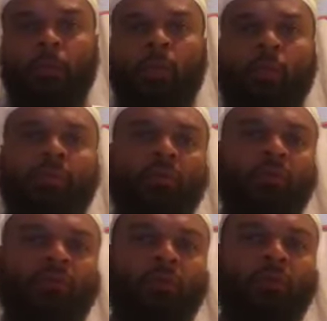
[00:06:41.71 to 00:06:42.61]
We will be
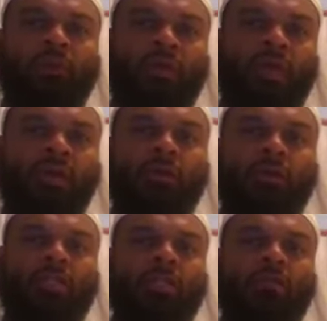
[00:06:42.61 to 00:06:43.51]
reviewing the
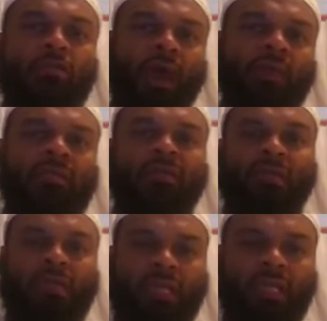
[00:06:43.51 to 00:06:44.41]
Declaration of Rights of
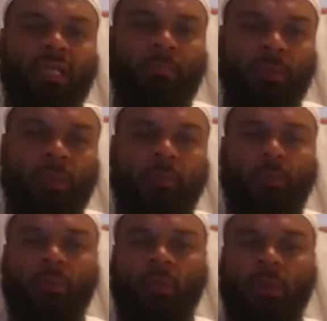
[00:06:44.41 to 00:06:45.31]
Indigenous
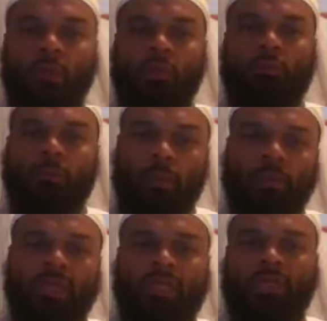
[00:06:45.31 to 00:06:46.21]
People and what's
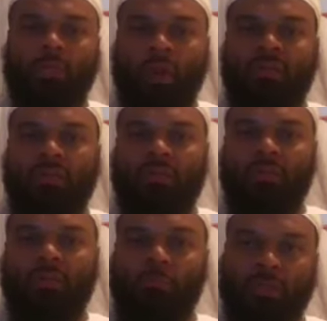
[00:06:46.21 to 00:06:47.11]
pertinent to us
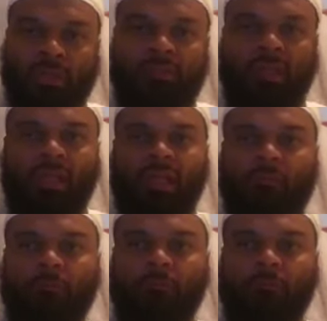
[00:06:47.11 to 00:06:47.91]
specifically.